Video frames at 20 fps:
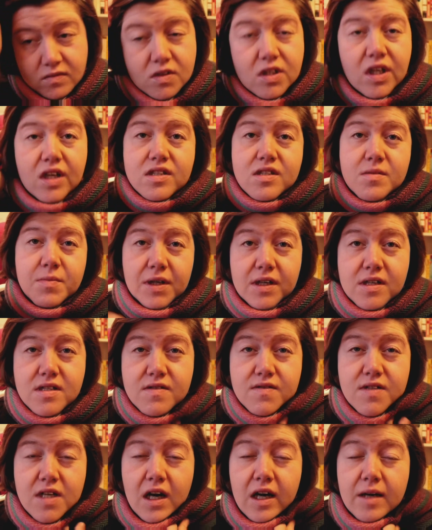just because
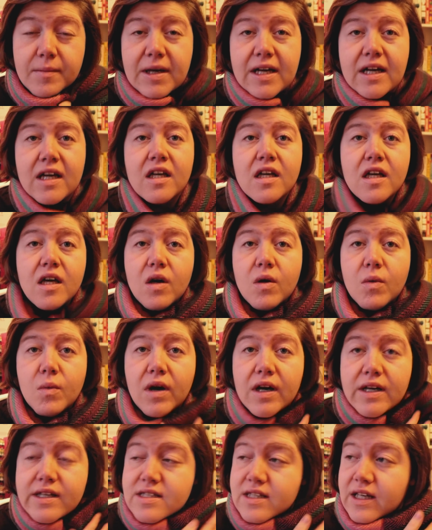of timing.
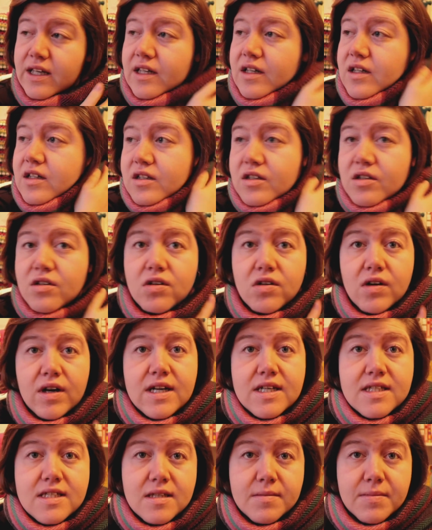Work is getting
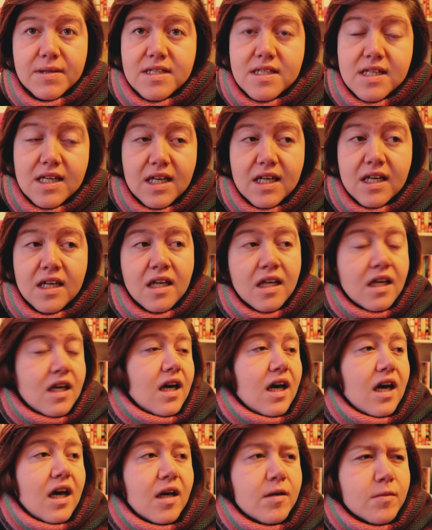crazy busy.
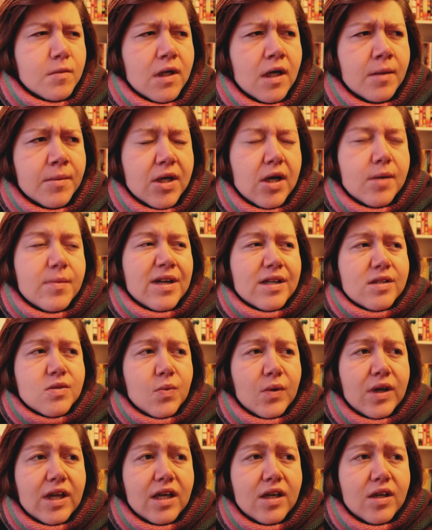Coming up next
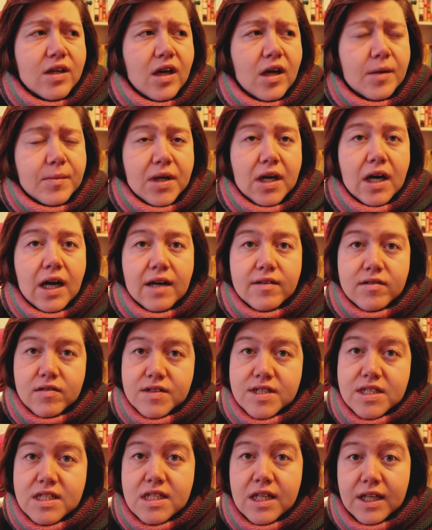week, I'm going to have a
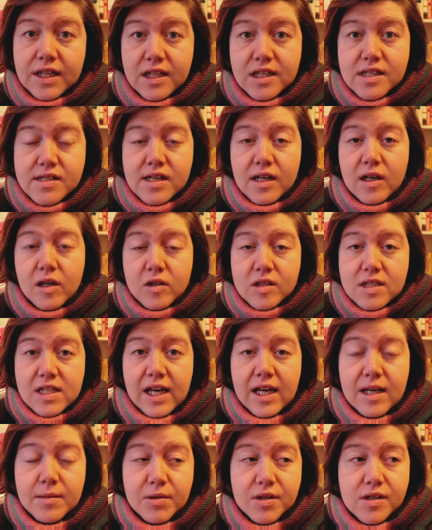ridiculously long
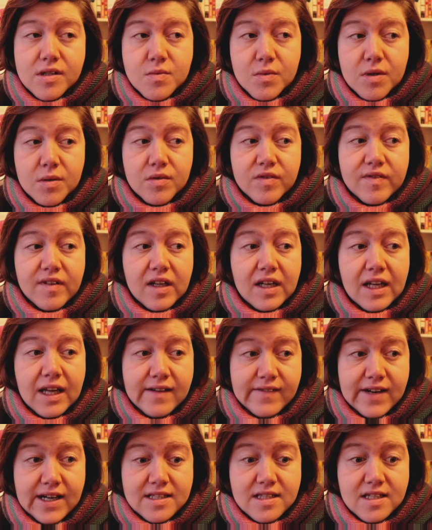day because we will finally
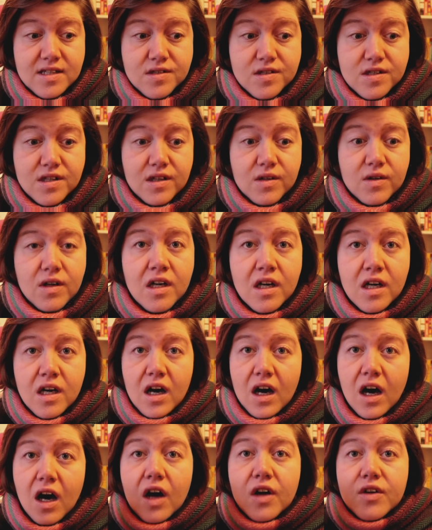have access to
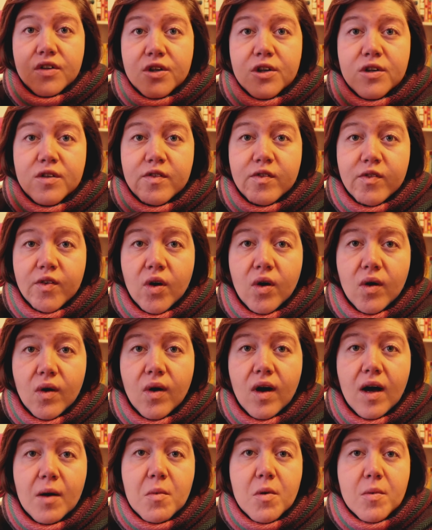our new
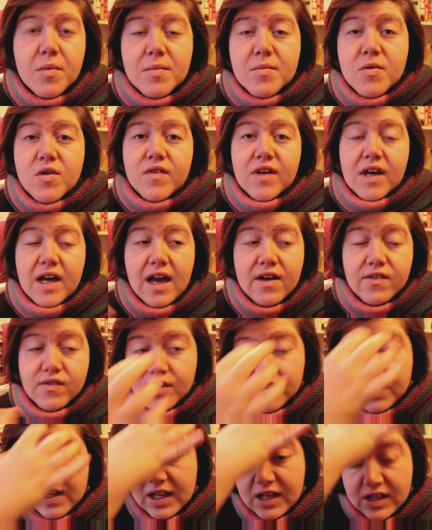floor and we'll be moving
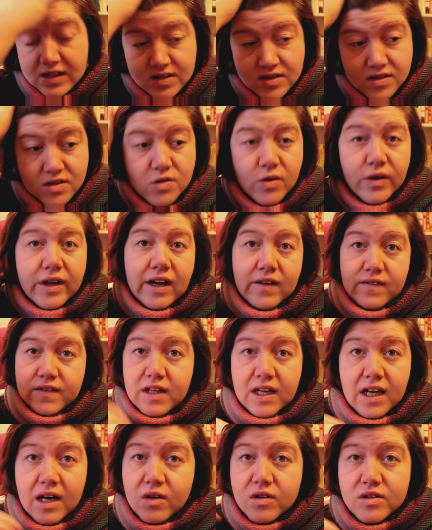everything and sorting
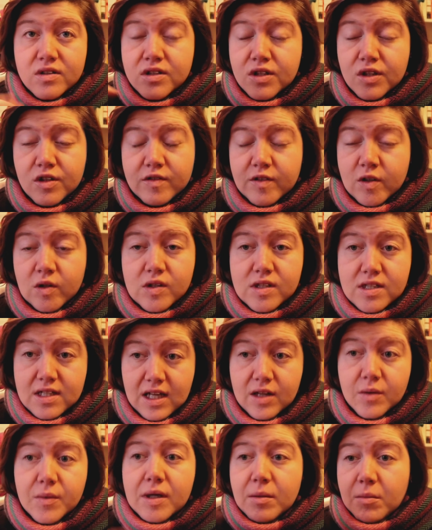everything out on 2 floors
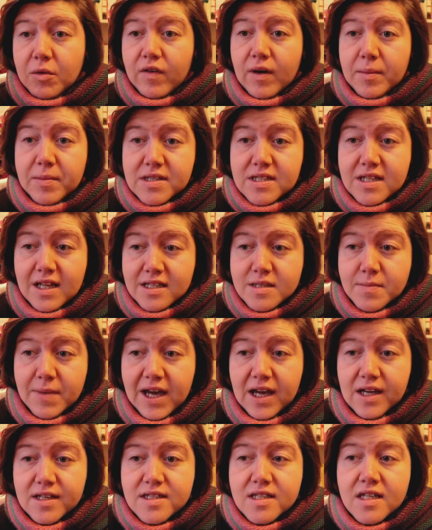now that we can move up into that
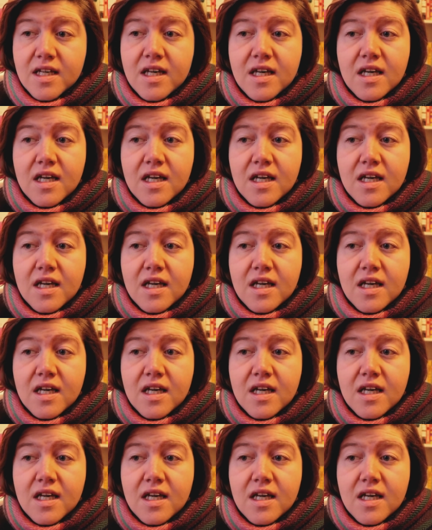space.